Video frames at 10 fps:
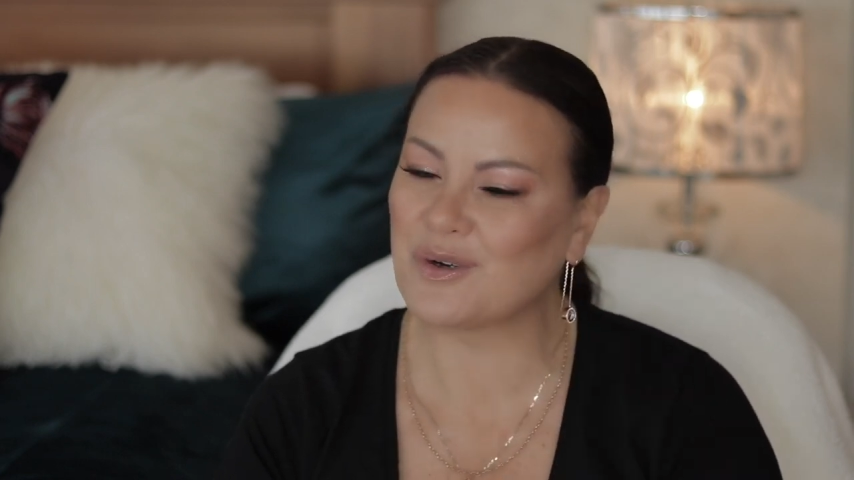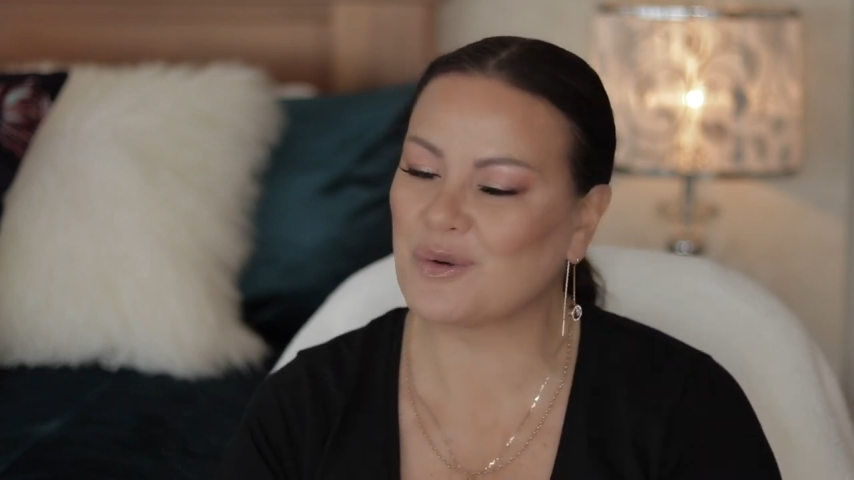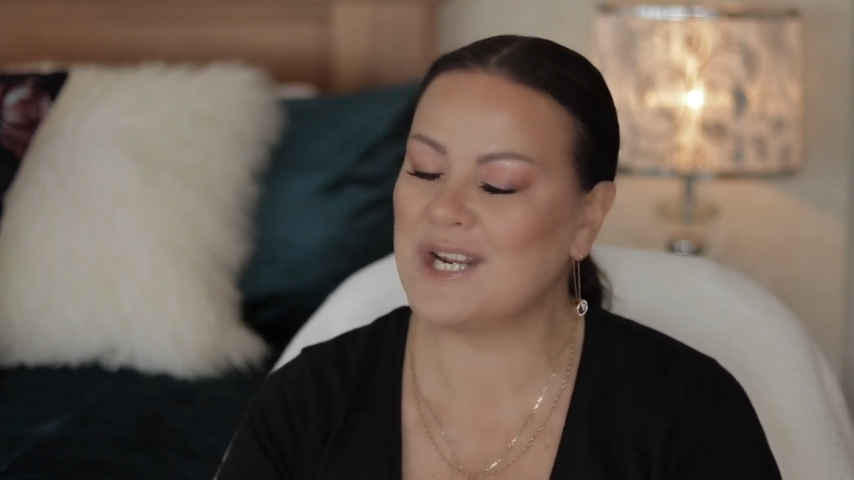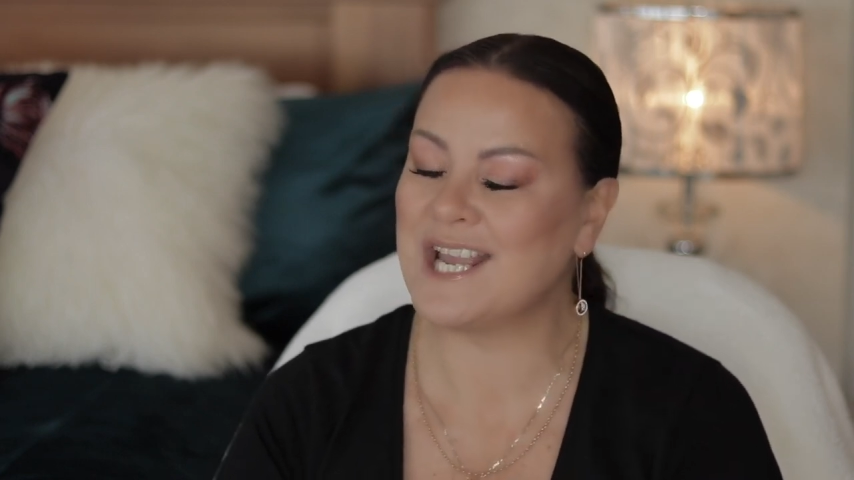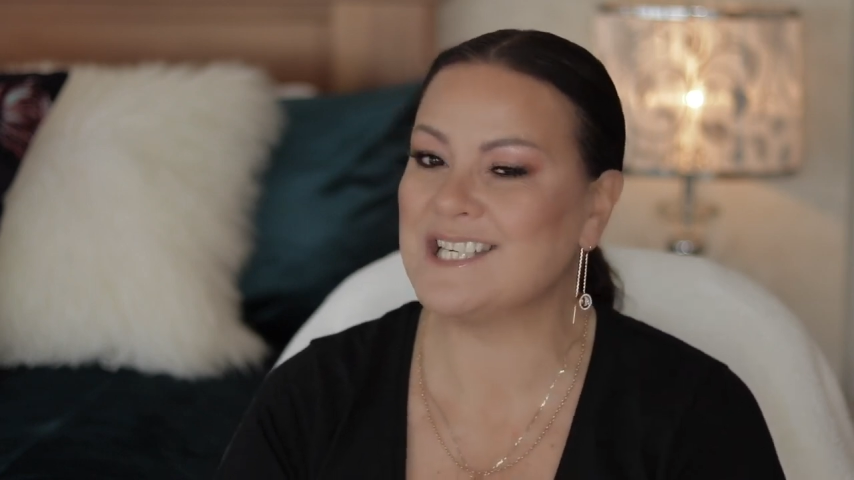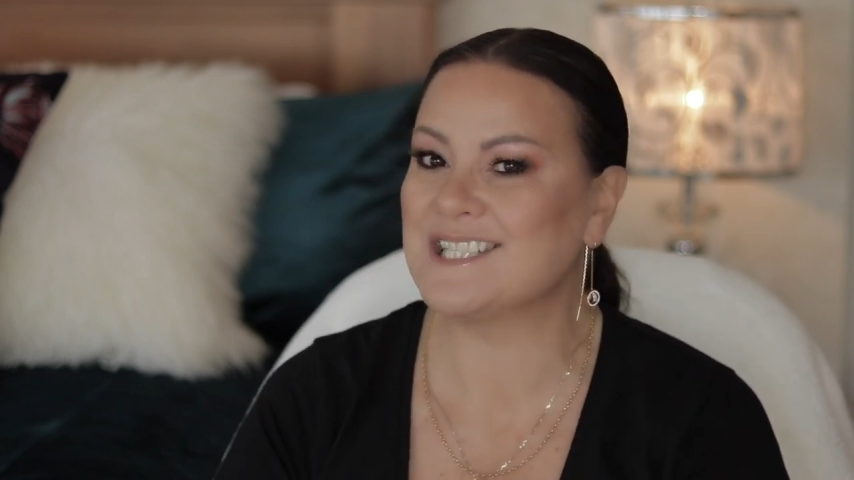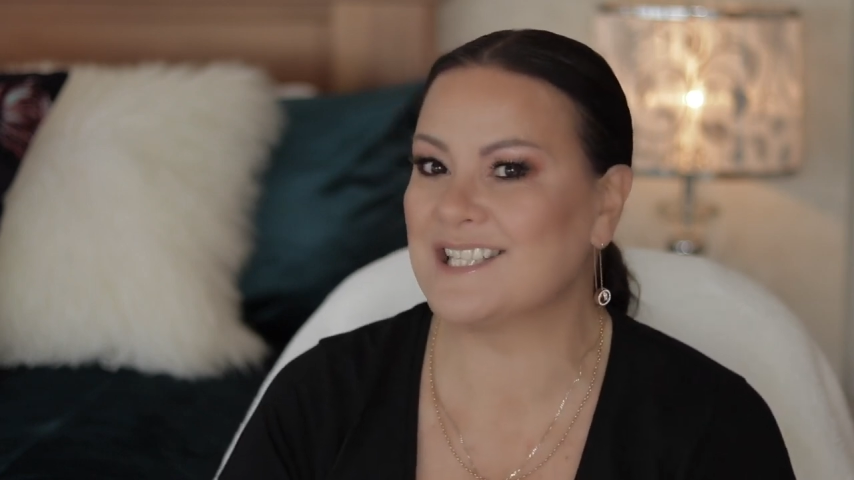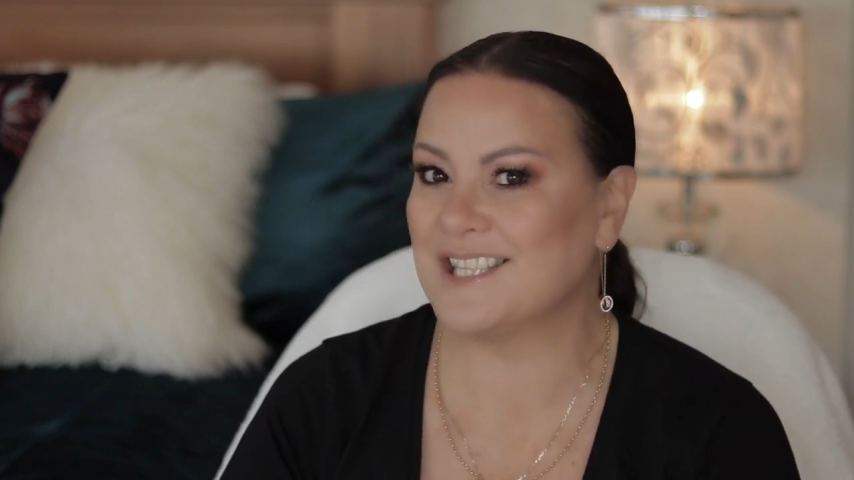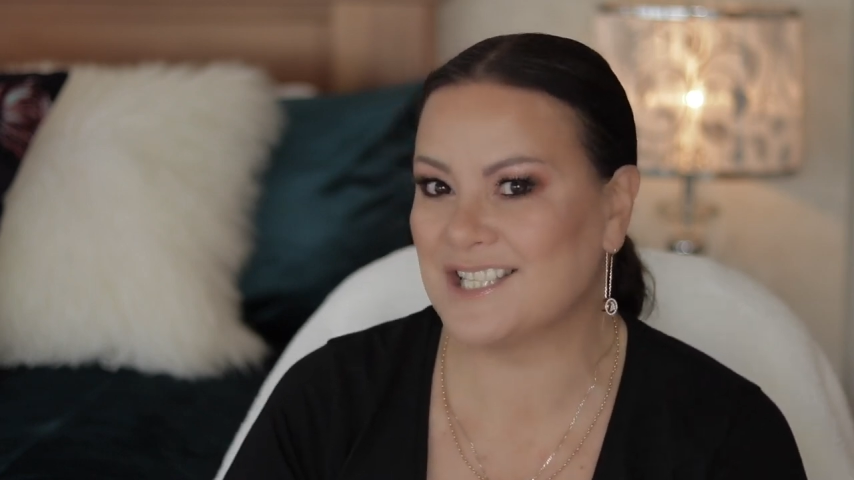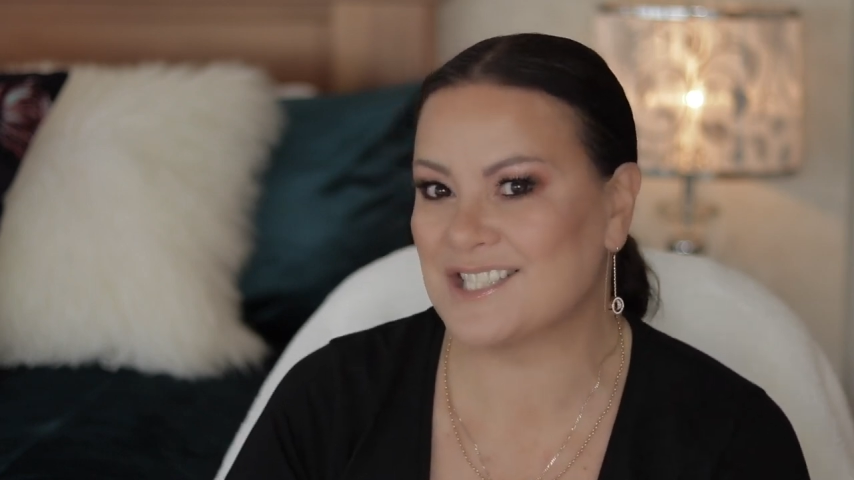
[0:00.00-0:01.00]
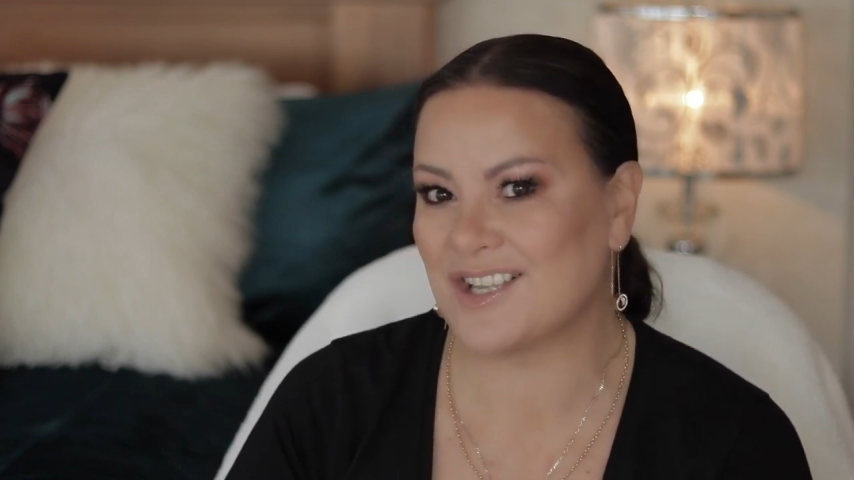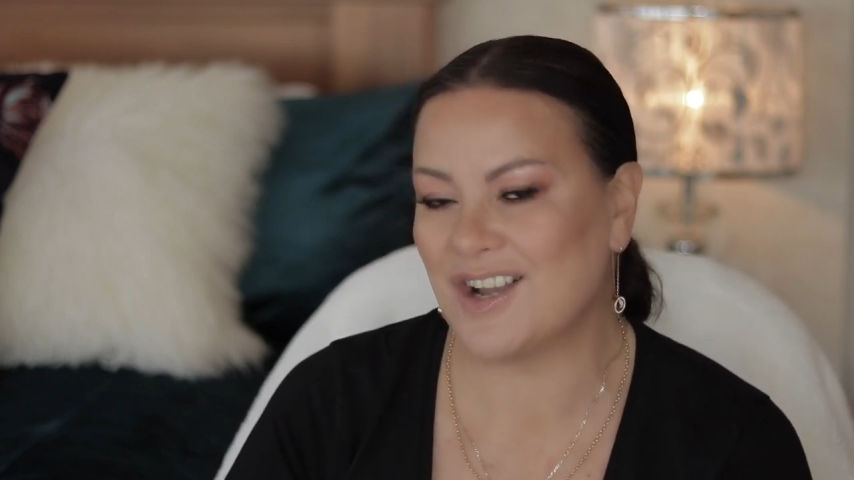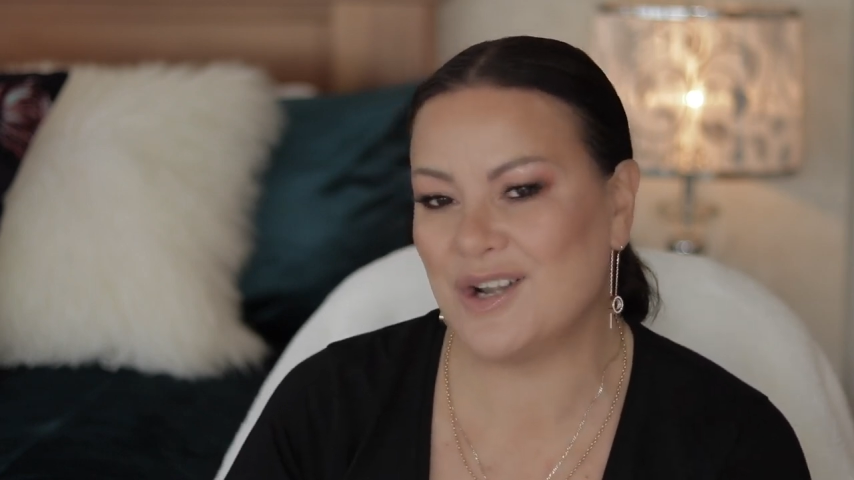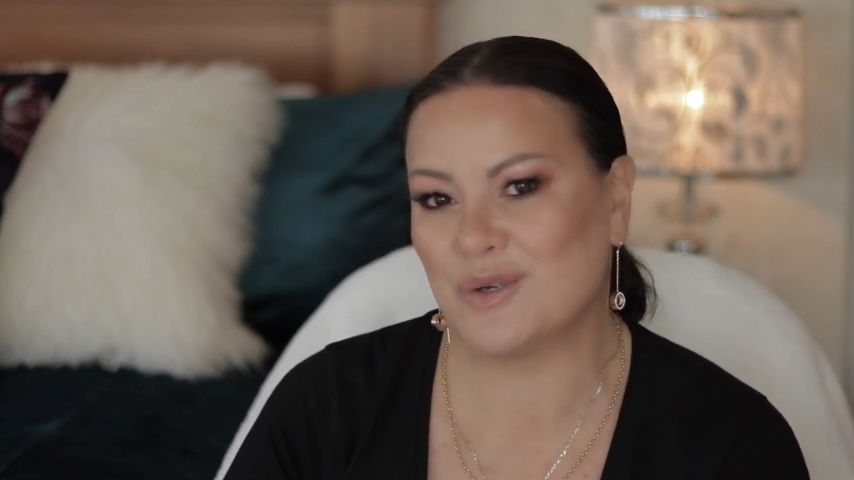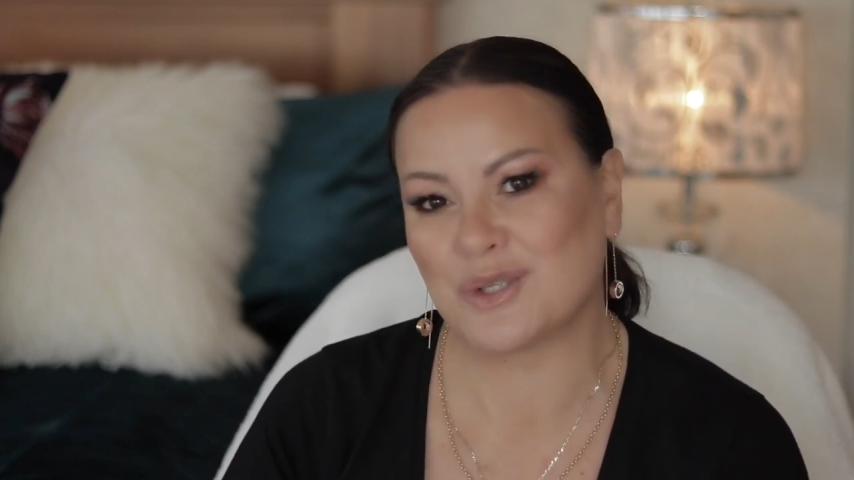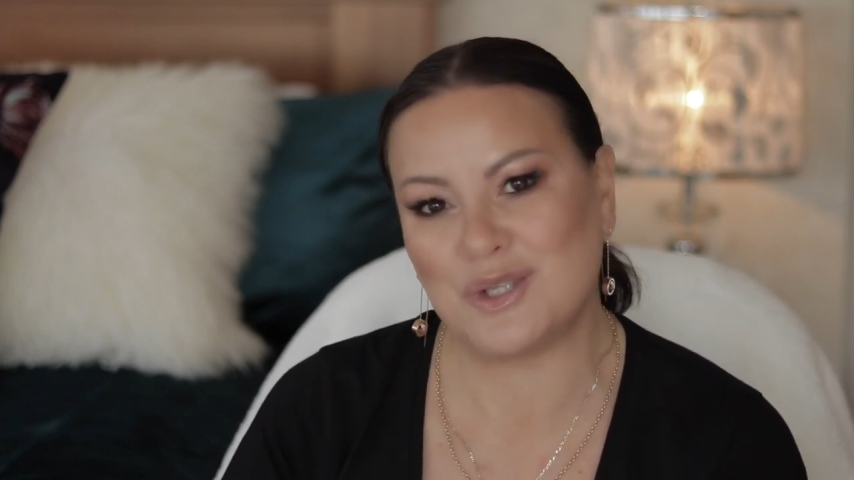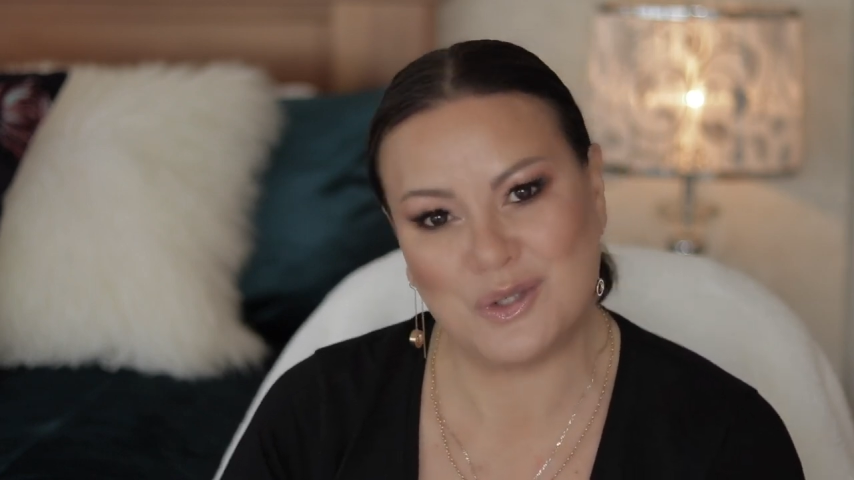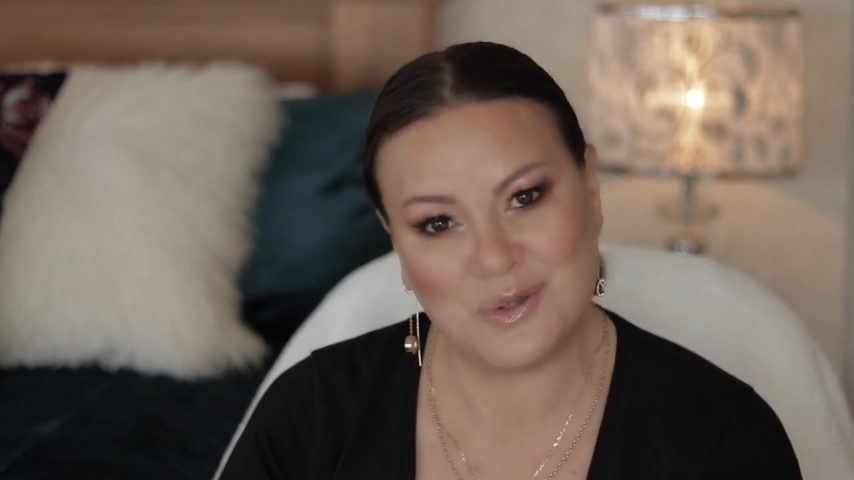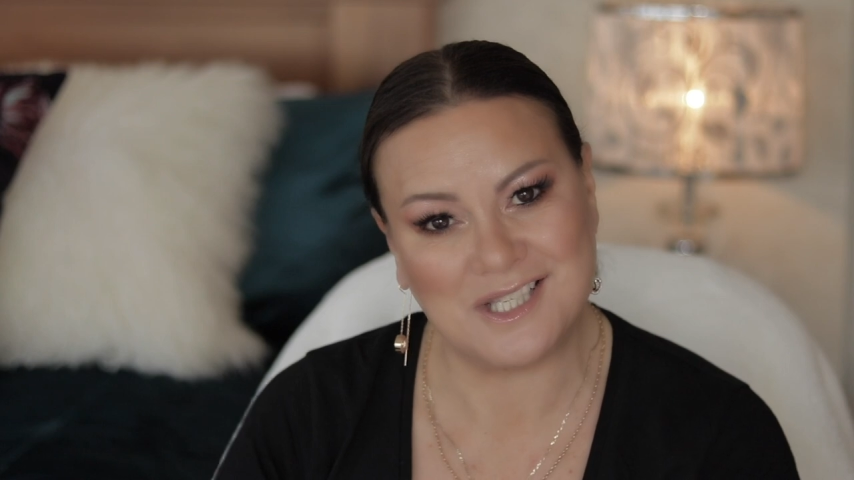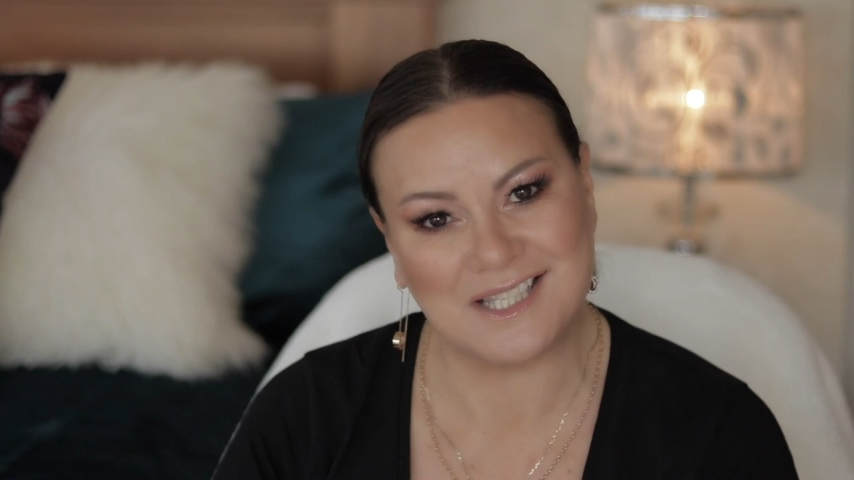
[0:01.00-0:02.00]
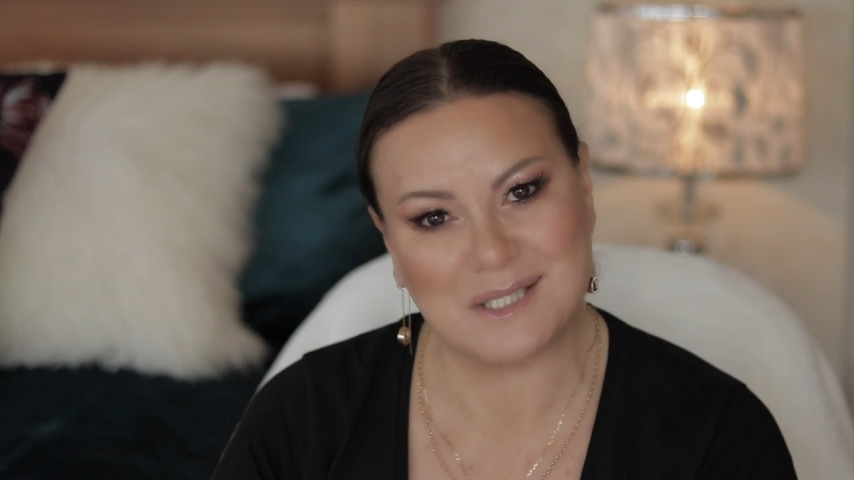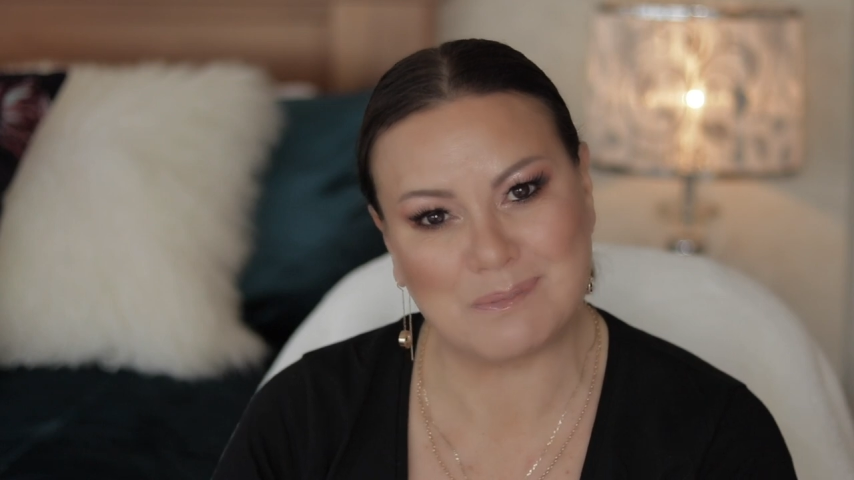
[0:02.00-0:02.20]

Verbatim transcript: created this eye look using this